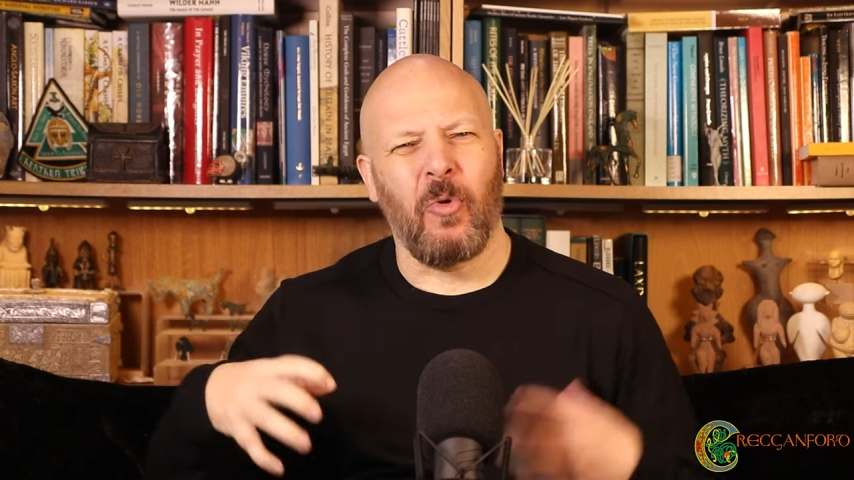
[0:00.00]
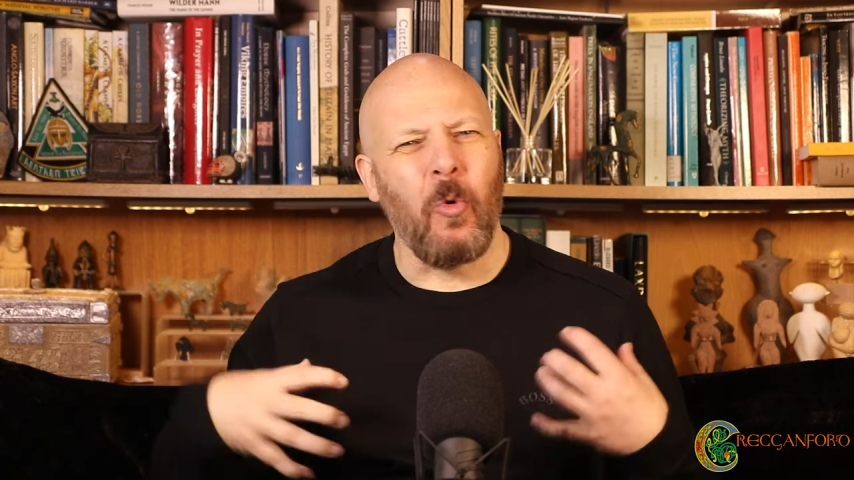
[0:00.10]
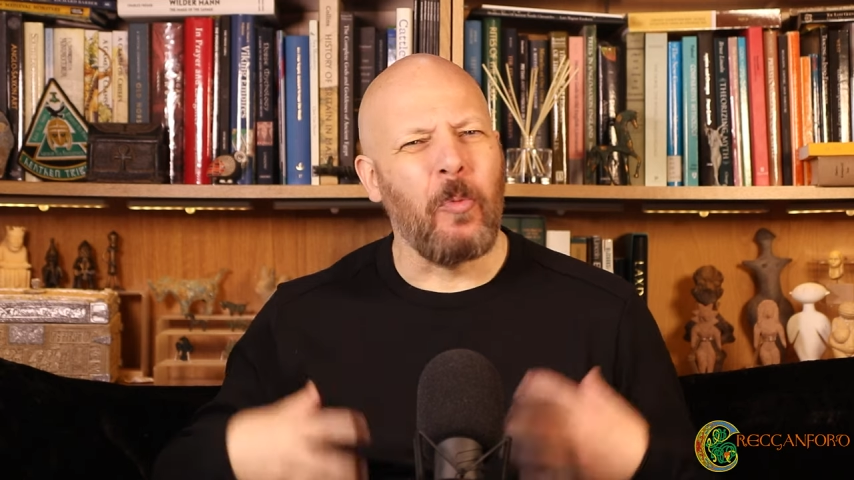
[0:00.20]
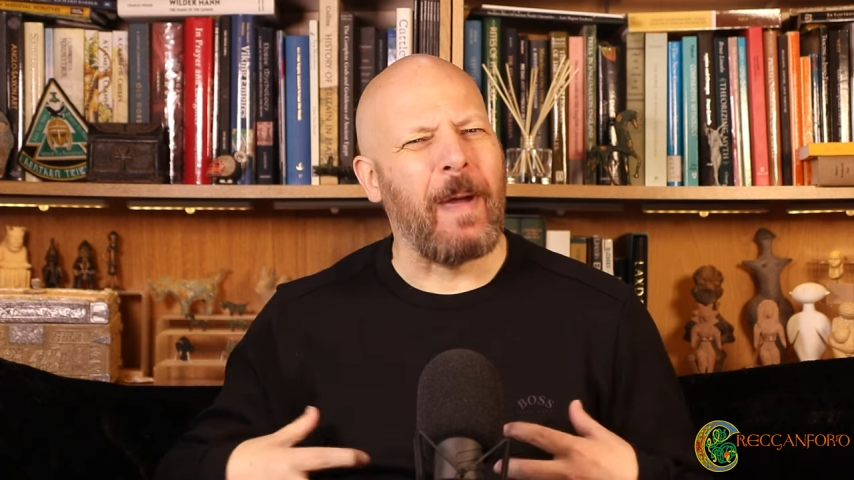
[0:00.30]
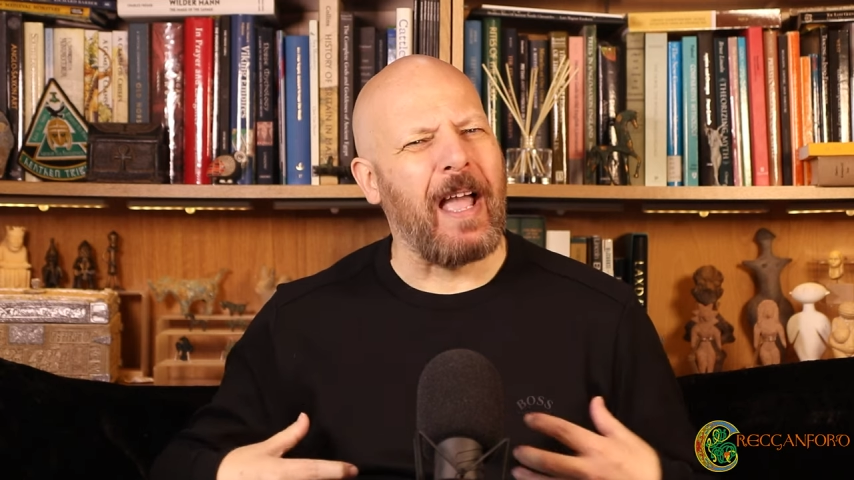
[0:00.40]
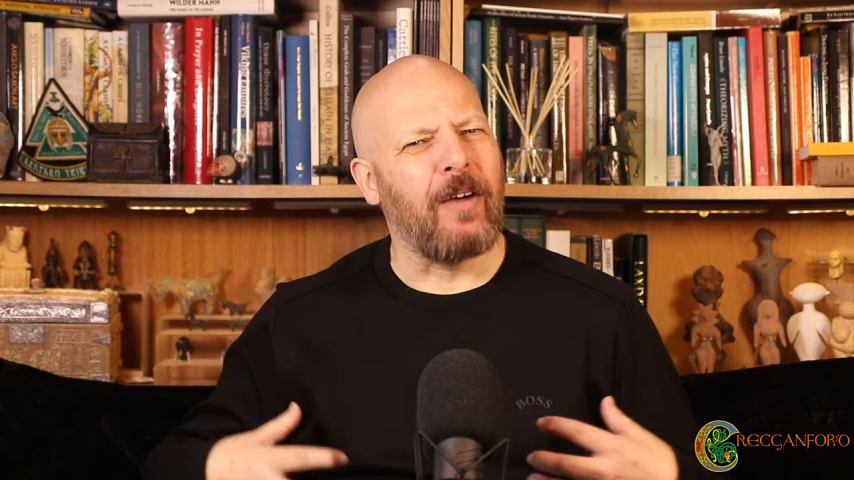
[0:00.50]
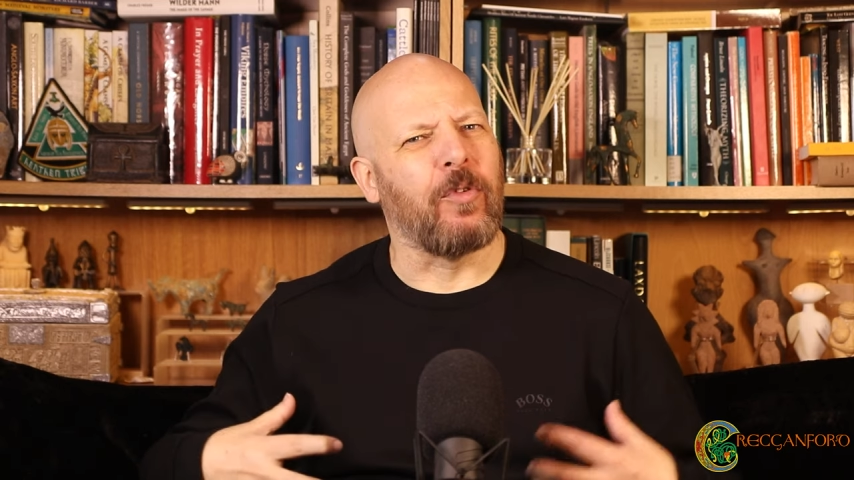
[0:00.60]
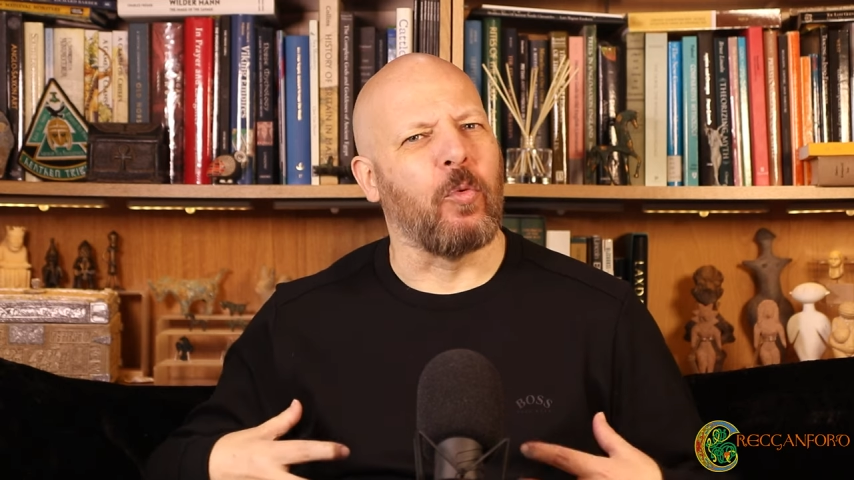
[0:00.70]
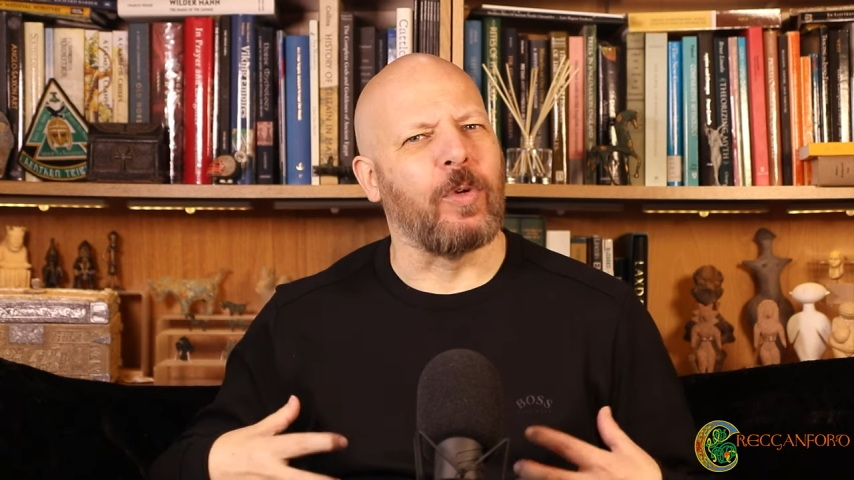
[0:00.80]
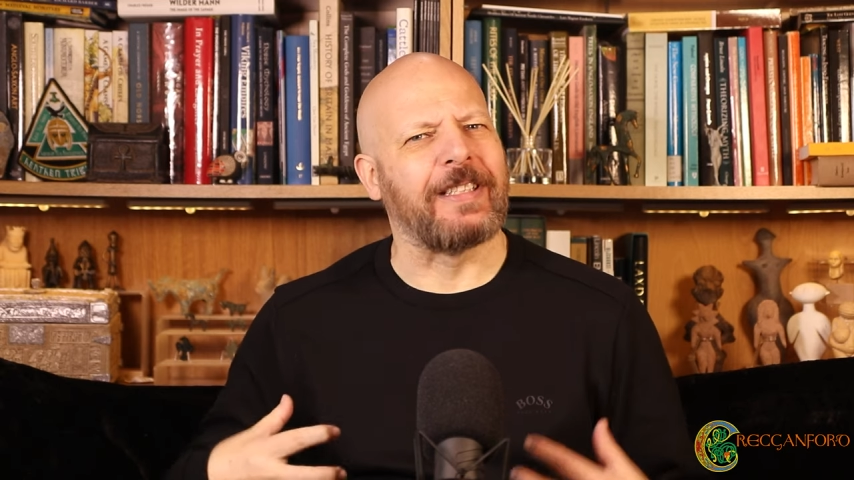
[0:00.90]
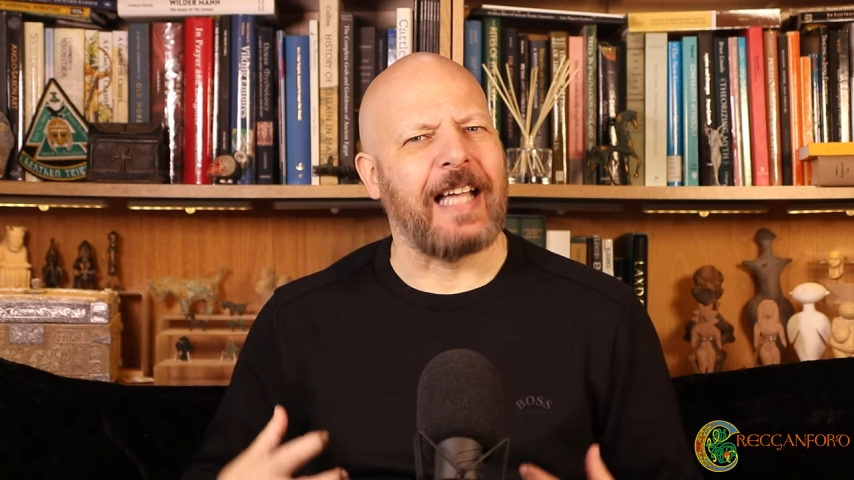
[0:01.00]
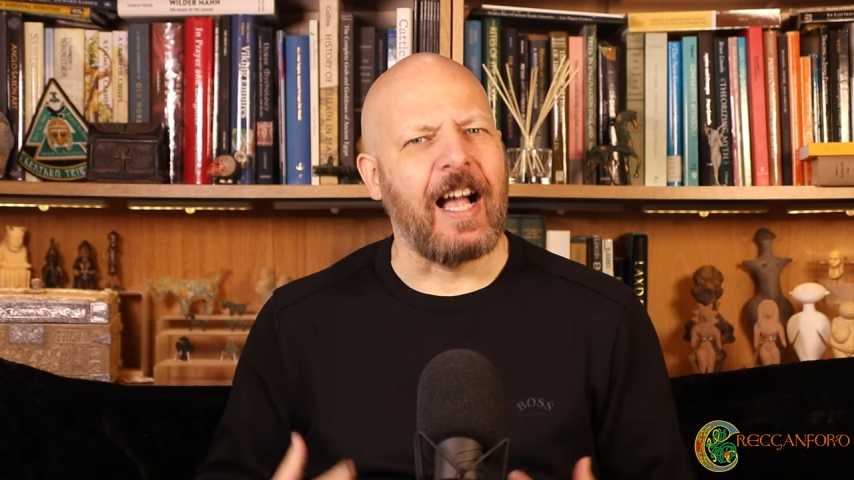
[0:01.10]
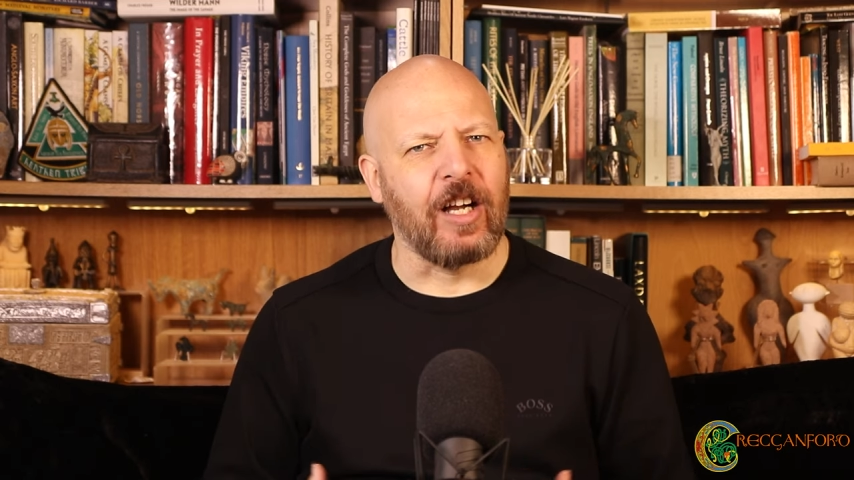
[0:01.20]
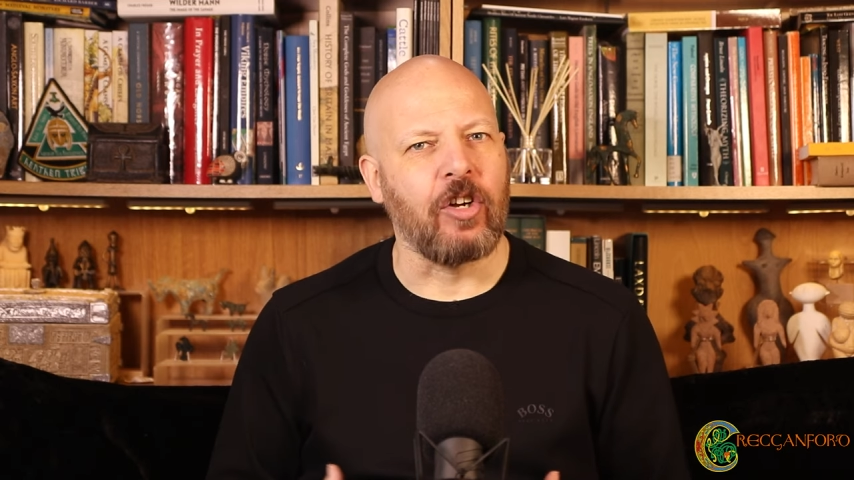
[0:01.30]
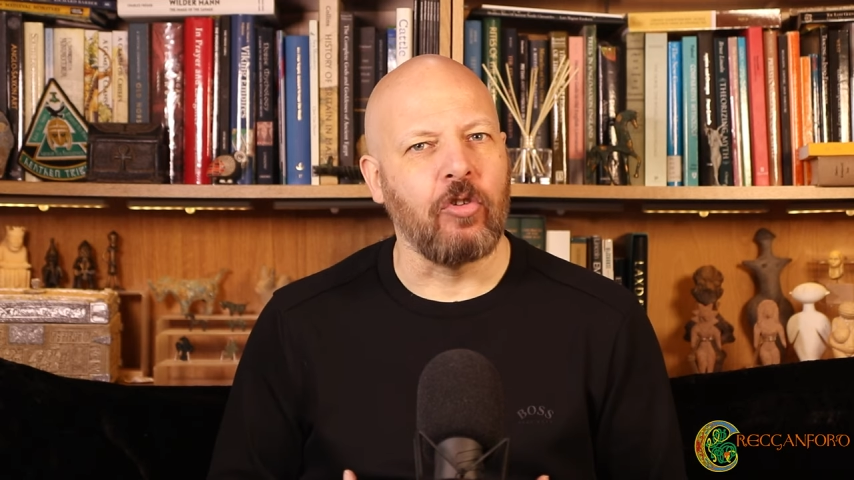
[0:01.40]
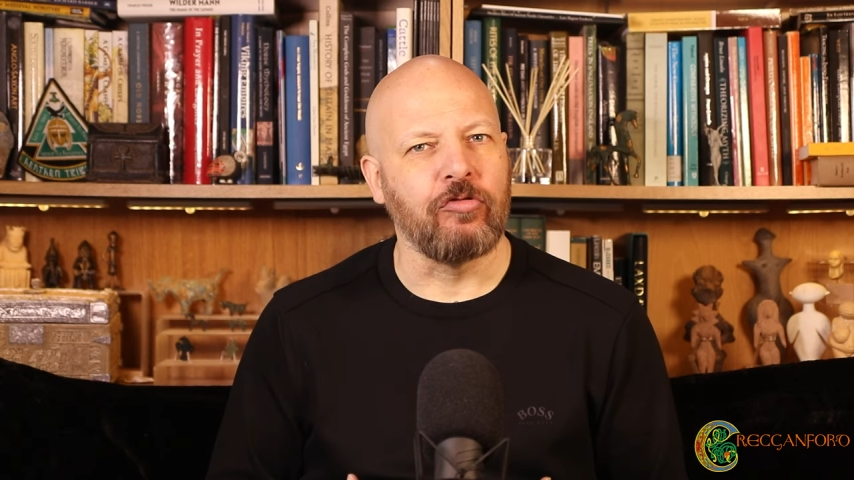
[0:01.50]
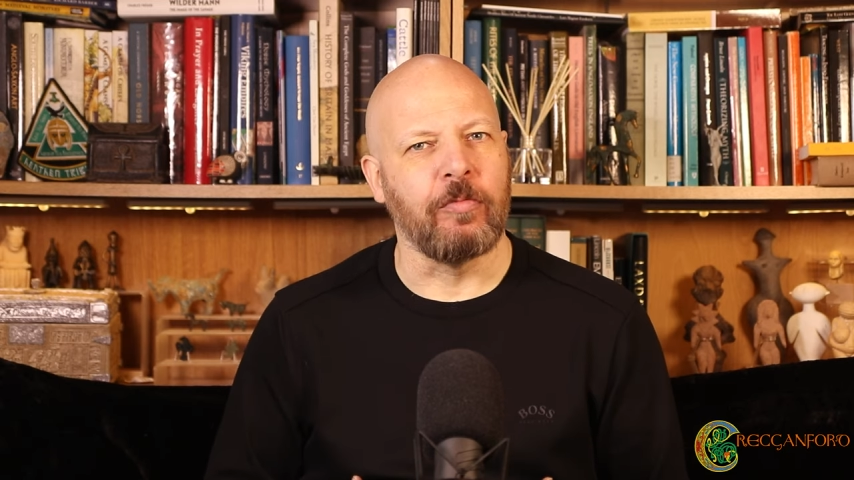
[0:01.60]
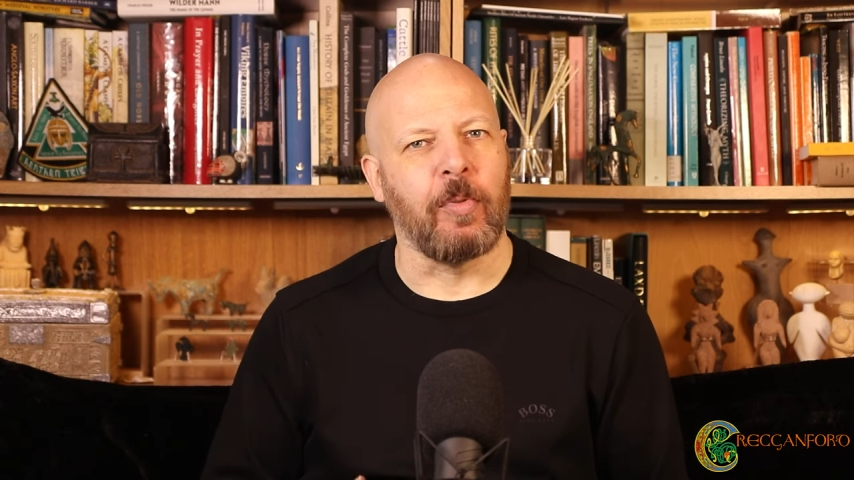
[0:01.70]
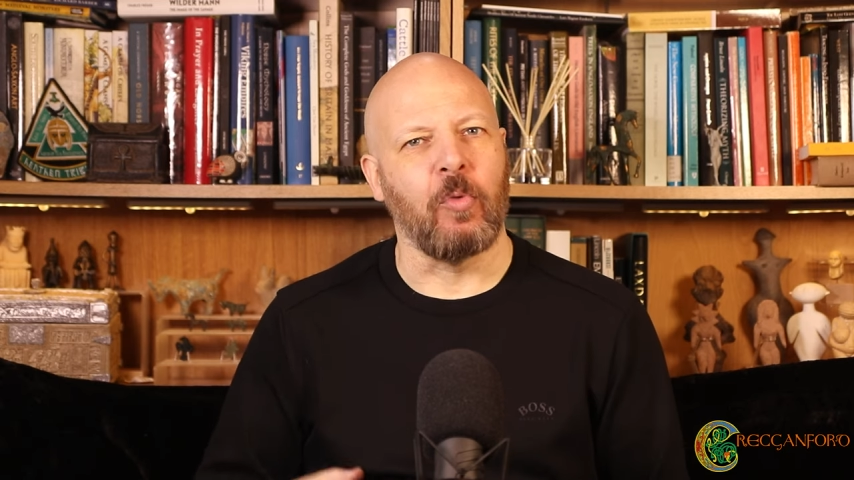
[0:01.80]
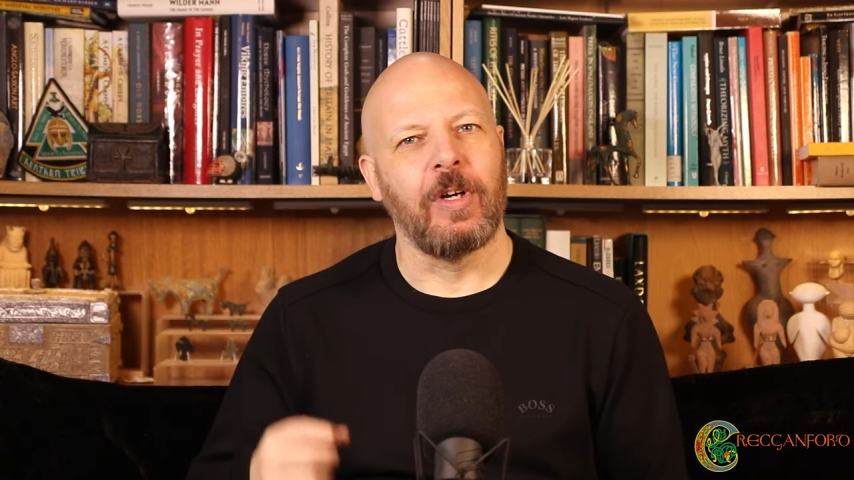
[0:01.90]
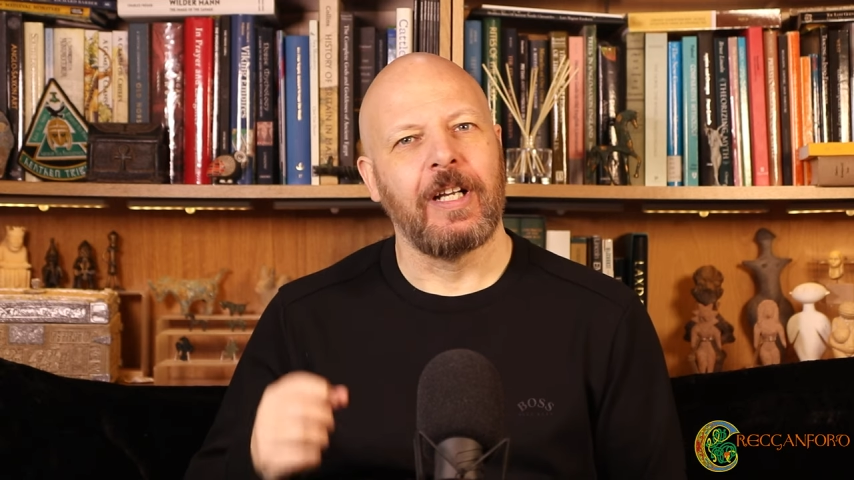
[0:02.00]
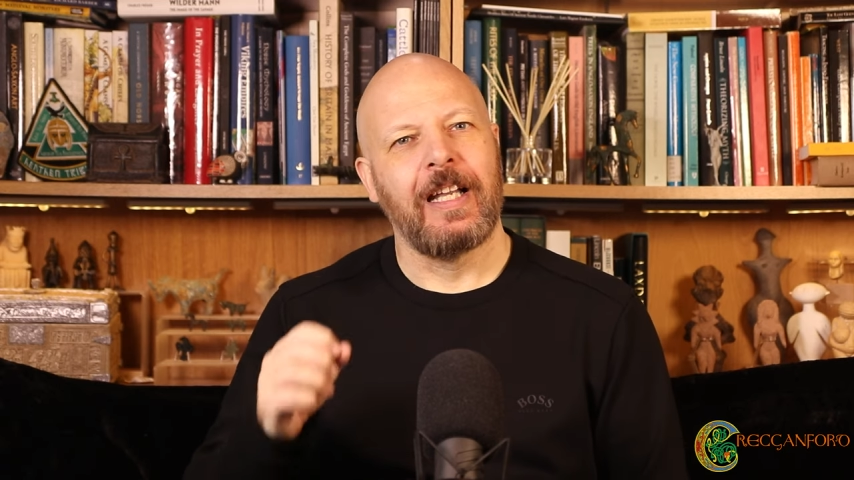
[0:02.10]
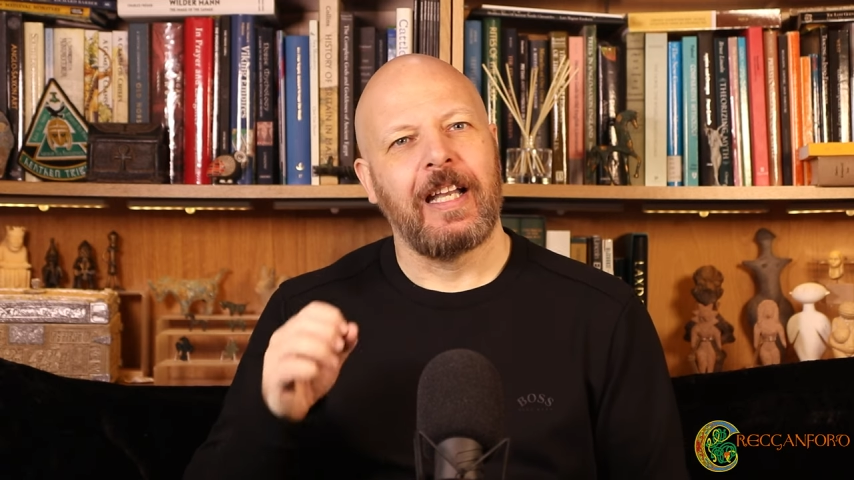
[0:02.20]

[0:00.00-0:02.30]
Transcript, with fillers: all powerful and unconquerable.